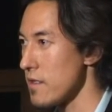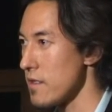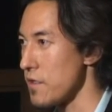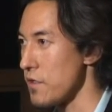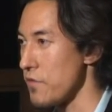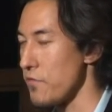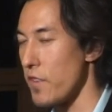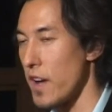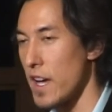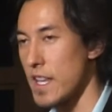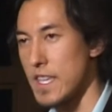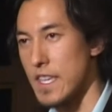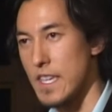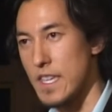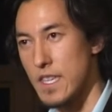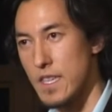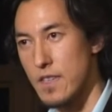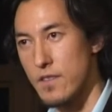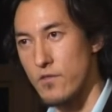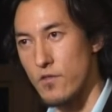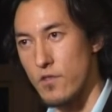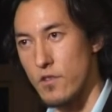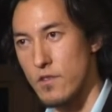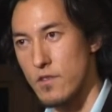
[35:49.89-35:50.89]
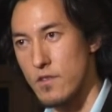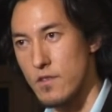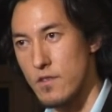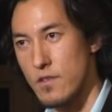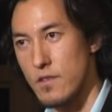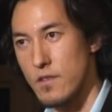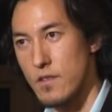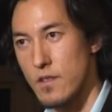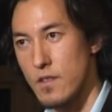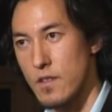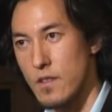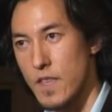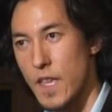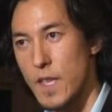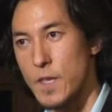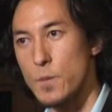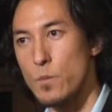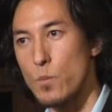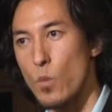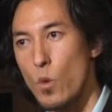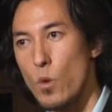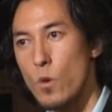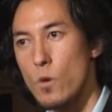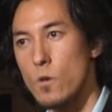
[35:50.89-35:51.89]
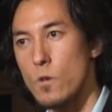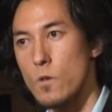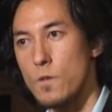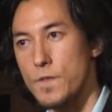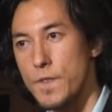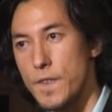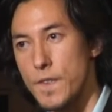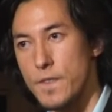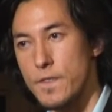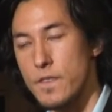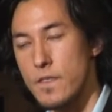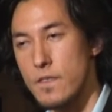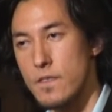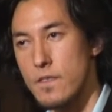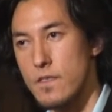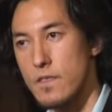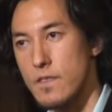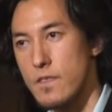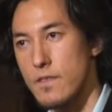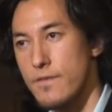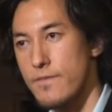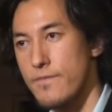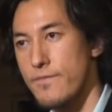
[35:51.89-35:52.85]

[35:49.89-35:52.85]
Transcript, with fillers: You're fighting evil. That's moral distance.